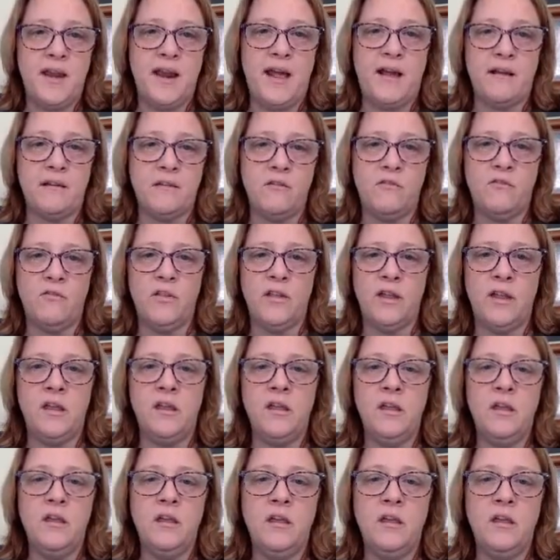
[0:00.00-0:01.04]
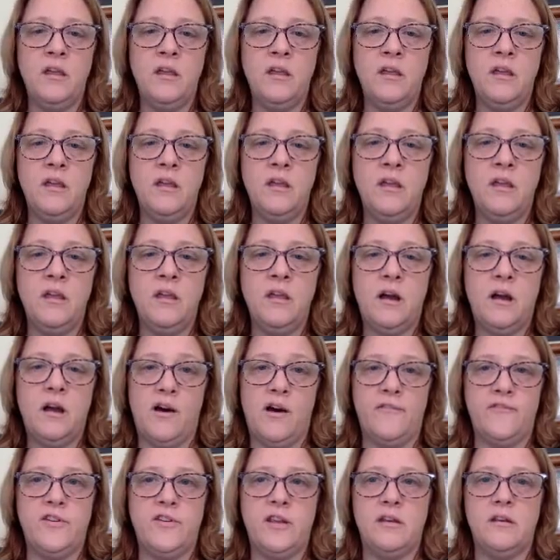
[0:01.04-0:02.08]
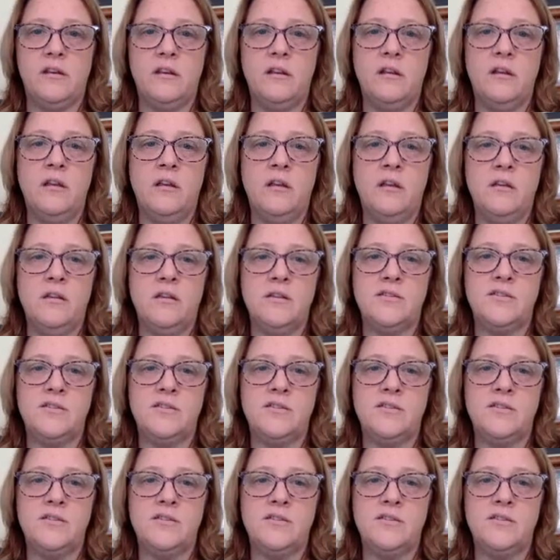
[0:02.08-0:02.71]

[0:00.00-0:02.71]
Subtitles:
actively and often.